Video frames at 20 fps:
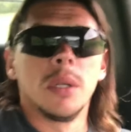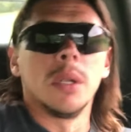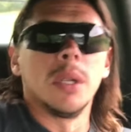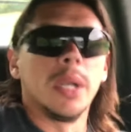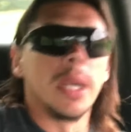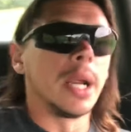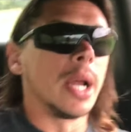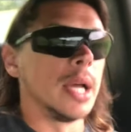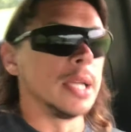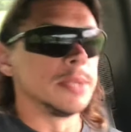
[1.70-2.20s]
Hey
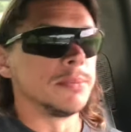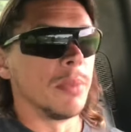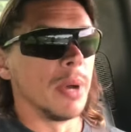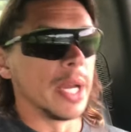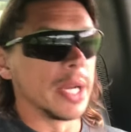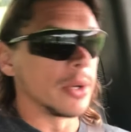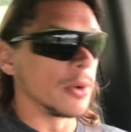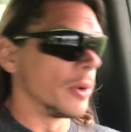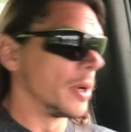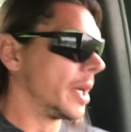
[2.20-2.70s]
guys,
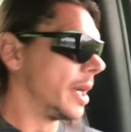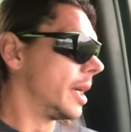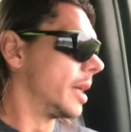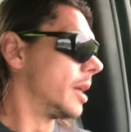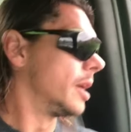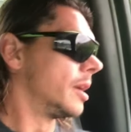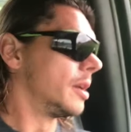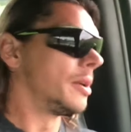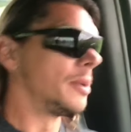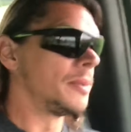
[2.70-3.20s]
Michael
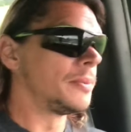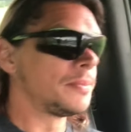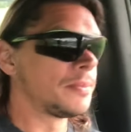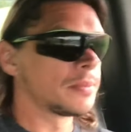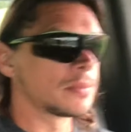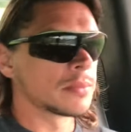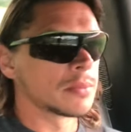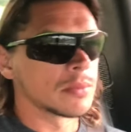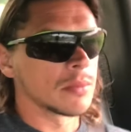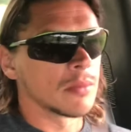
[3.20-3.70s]
here,
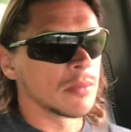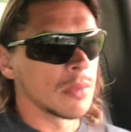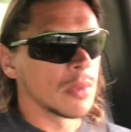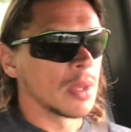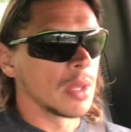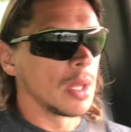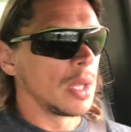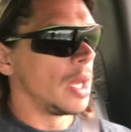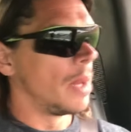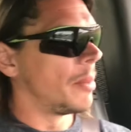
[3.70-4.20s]

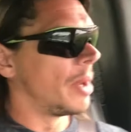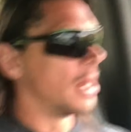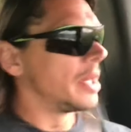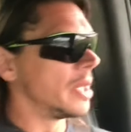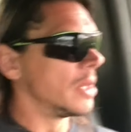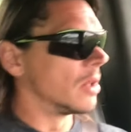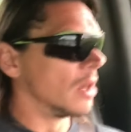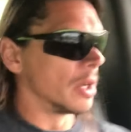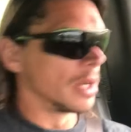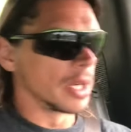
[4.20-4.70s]
MAD
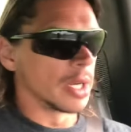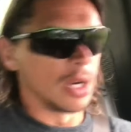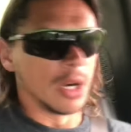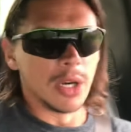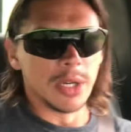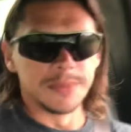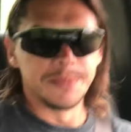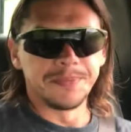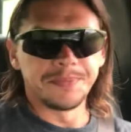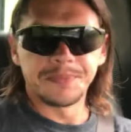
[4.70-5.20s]
Lawn and
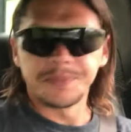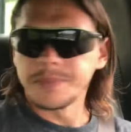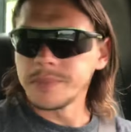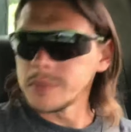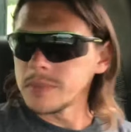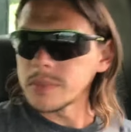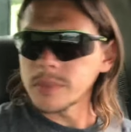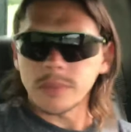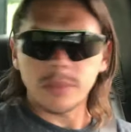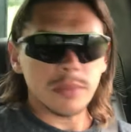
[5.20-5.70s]
Garden.
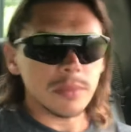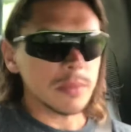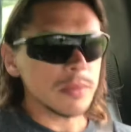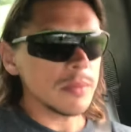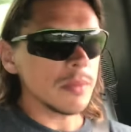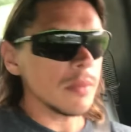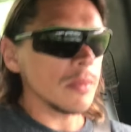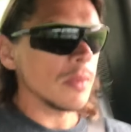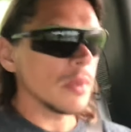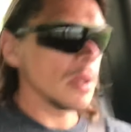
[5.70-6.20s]

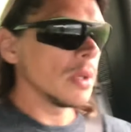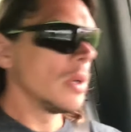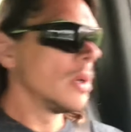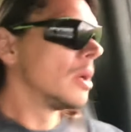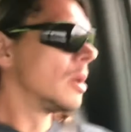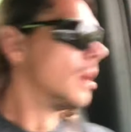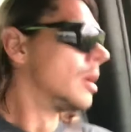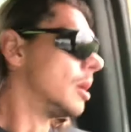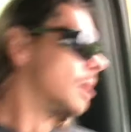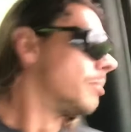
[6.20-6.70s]

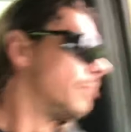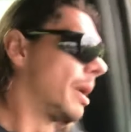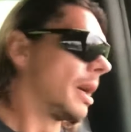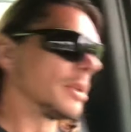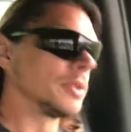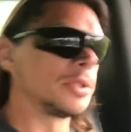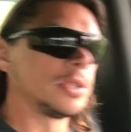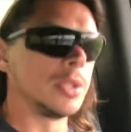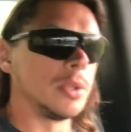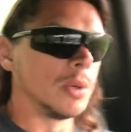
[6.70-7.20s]

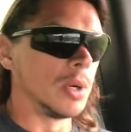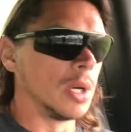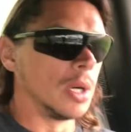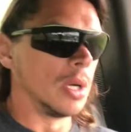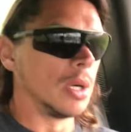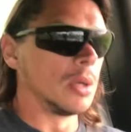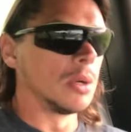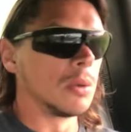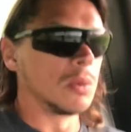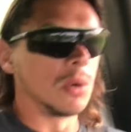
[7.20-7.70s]
About to
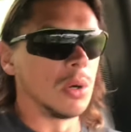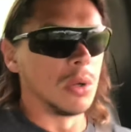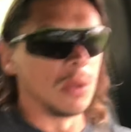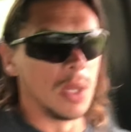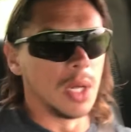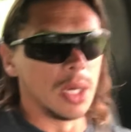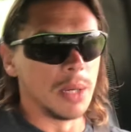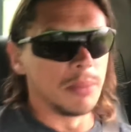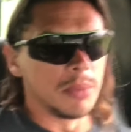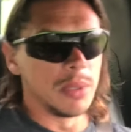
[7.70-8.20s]
uh, roll
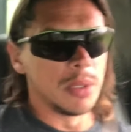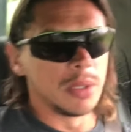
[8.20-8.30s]
up